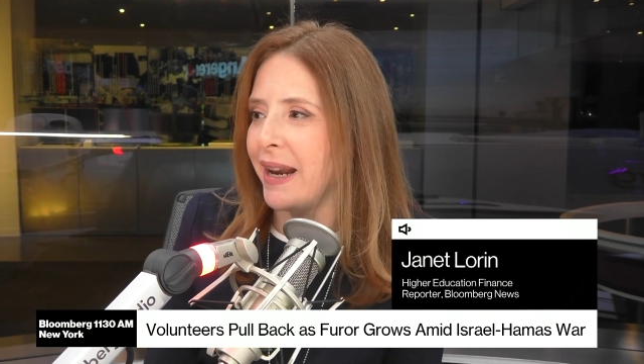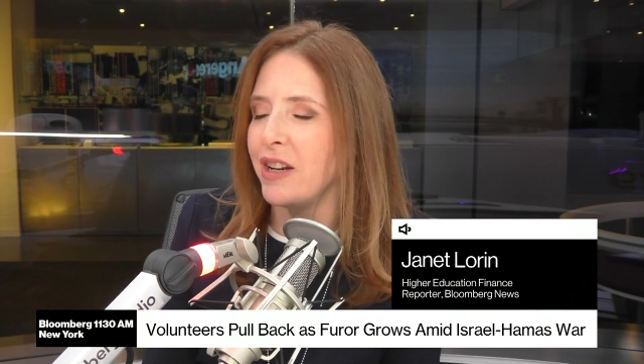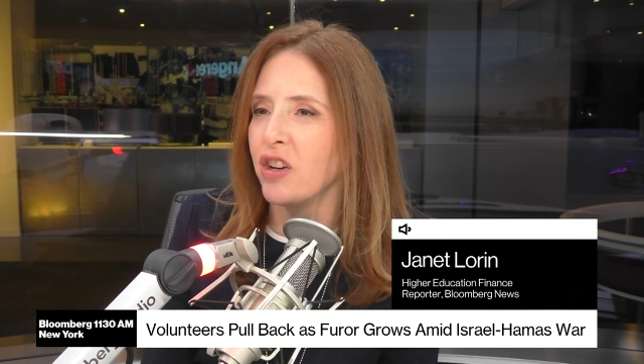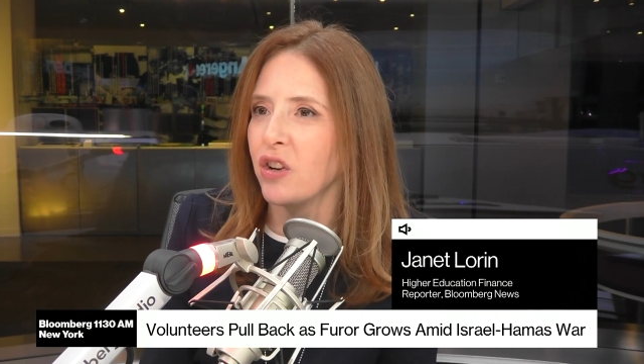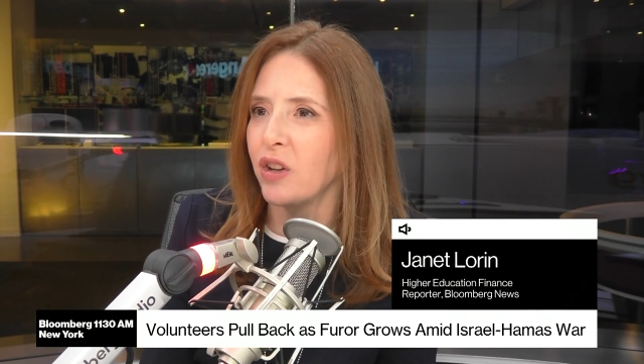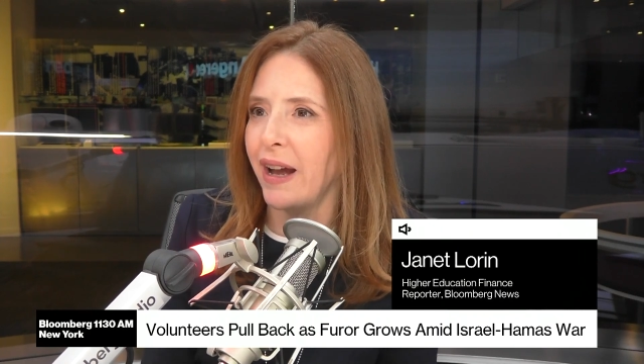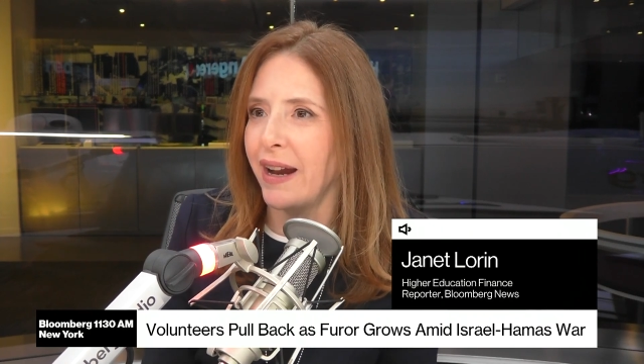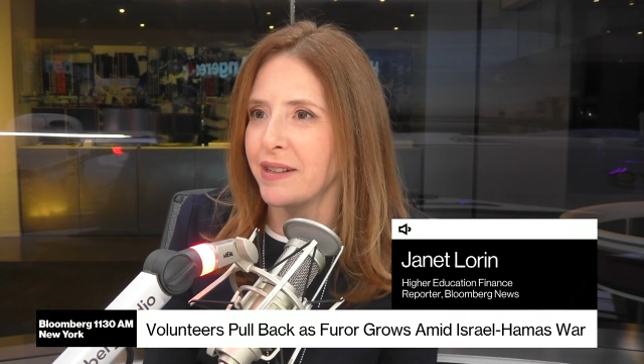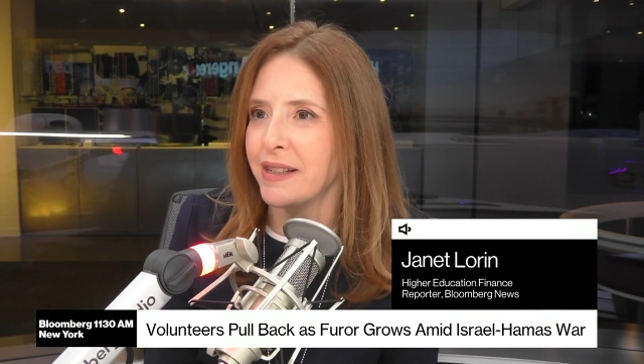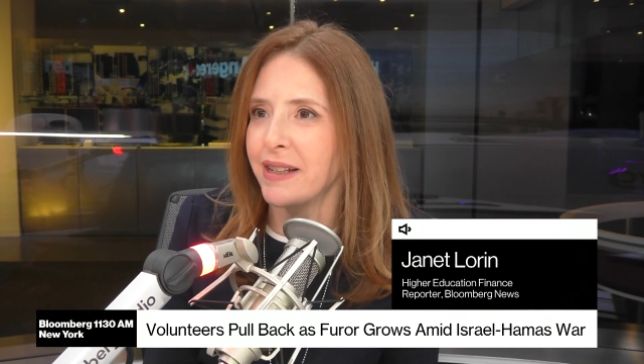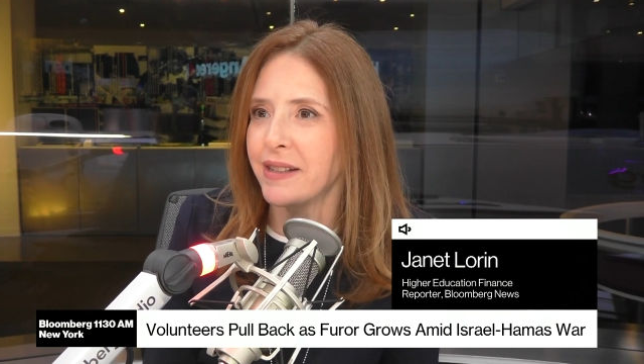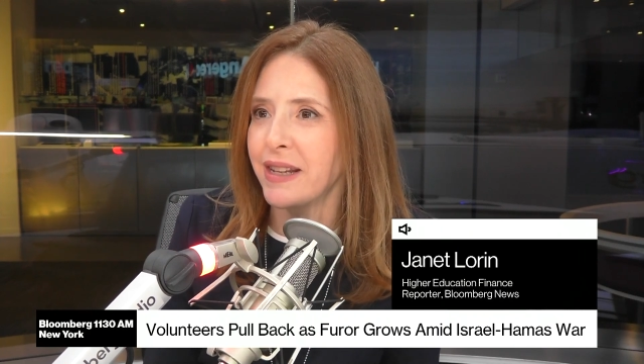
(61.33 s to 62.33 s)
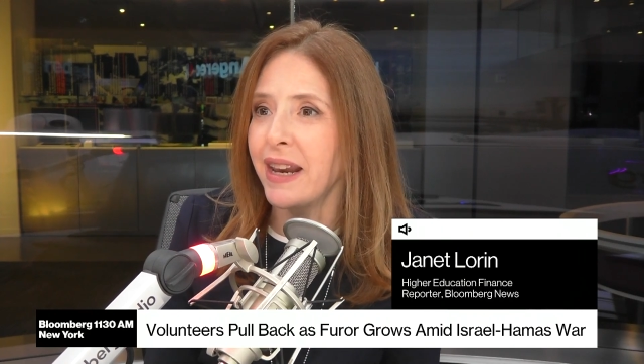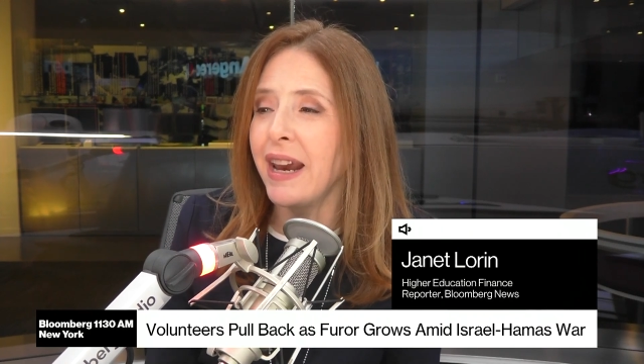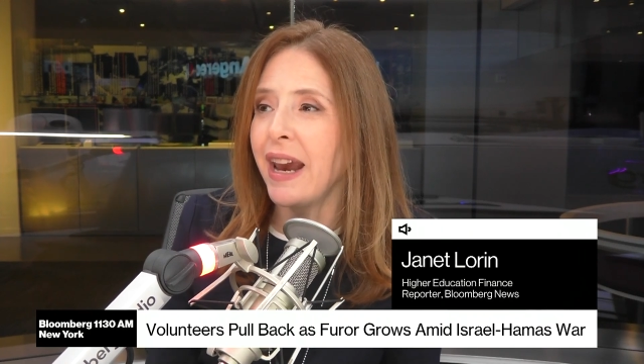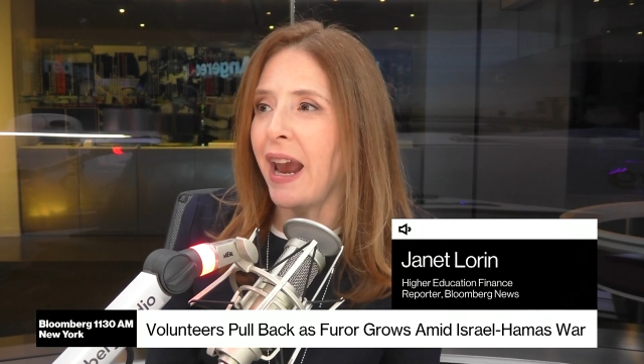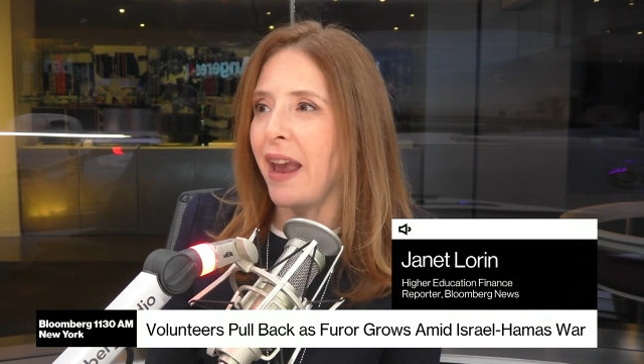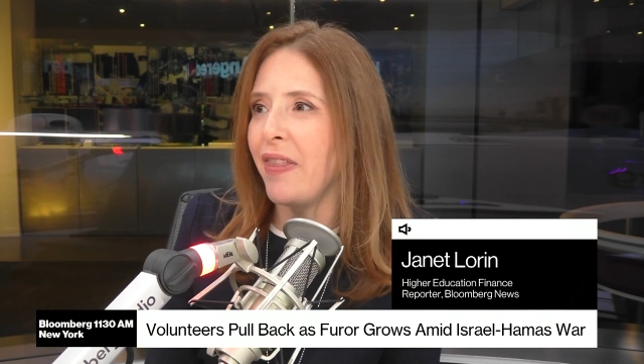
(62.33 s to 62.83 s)
in your classes?
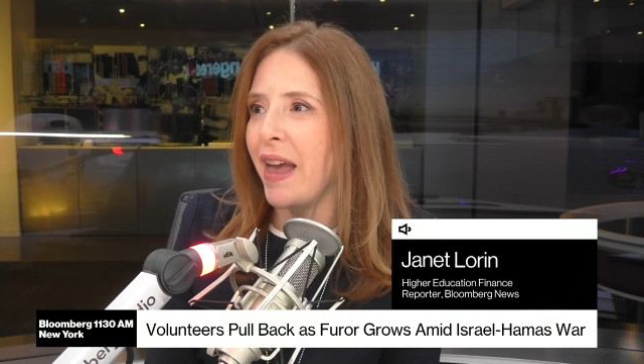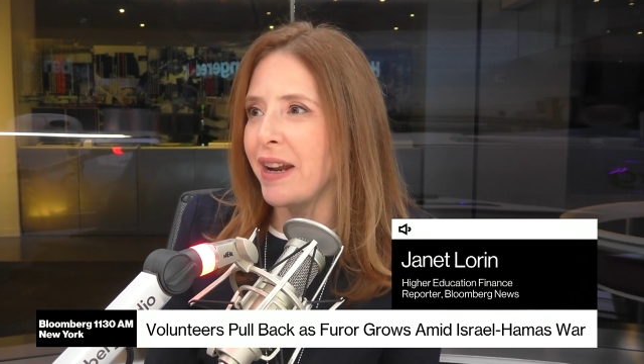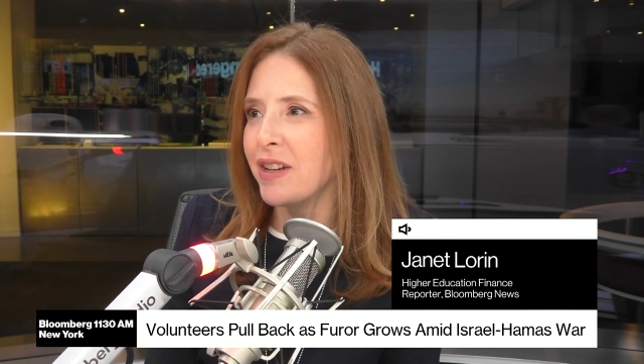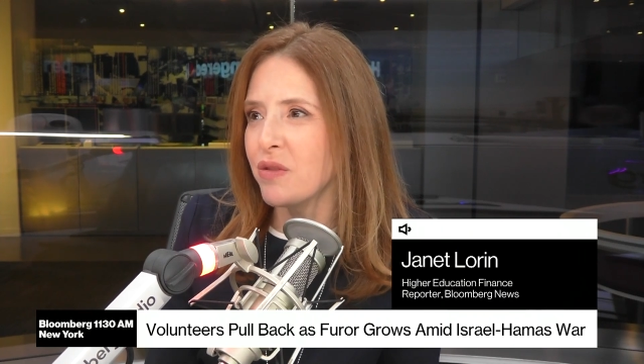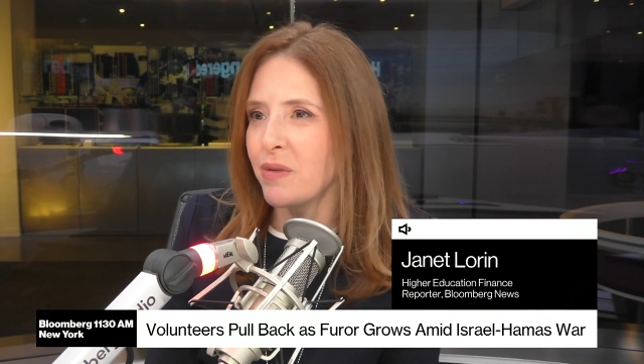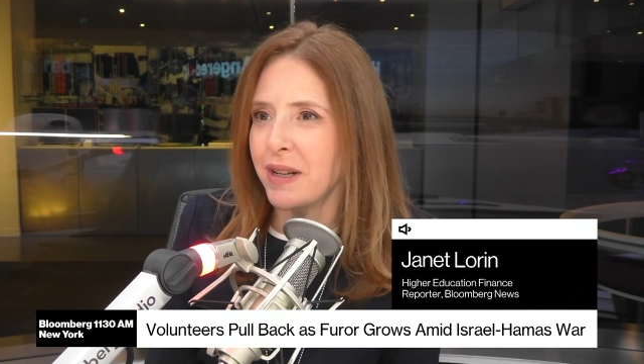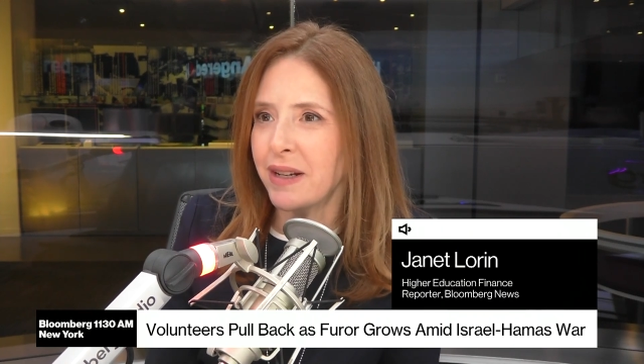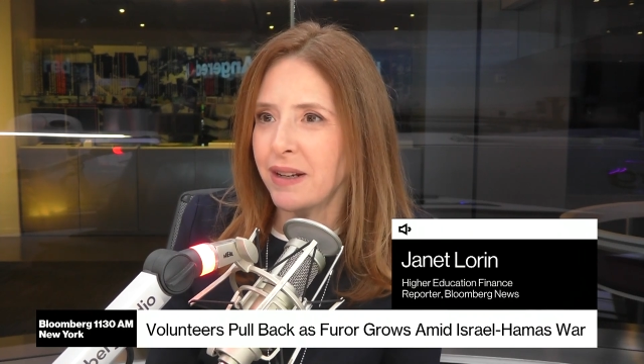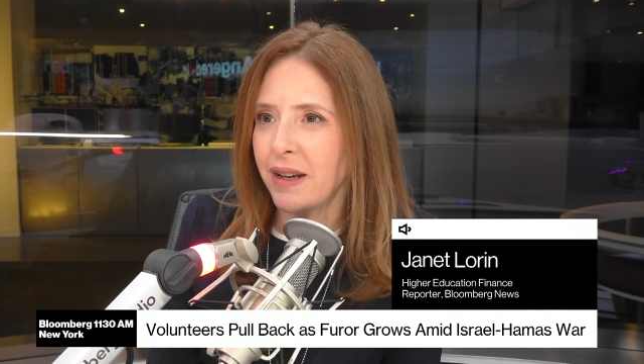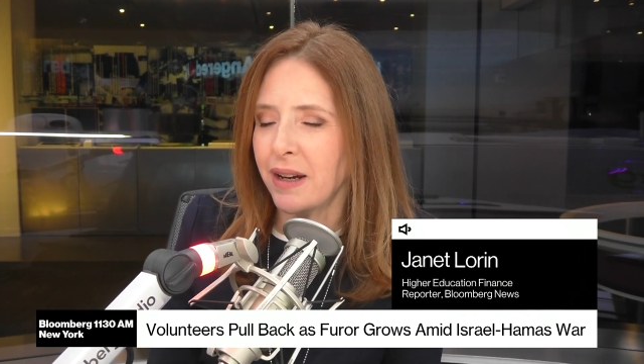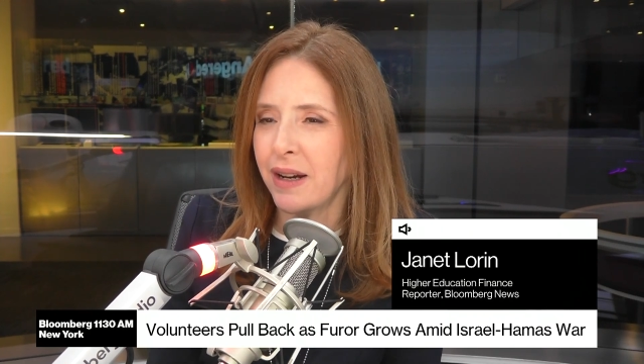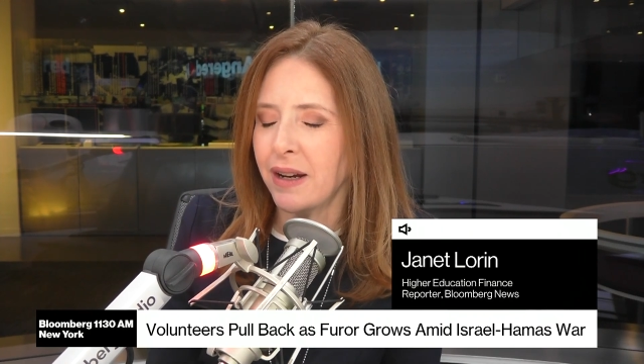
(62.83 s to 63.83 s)
And that is what uh,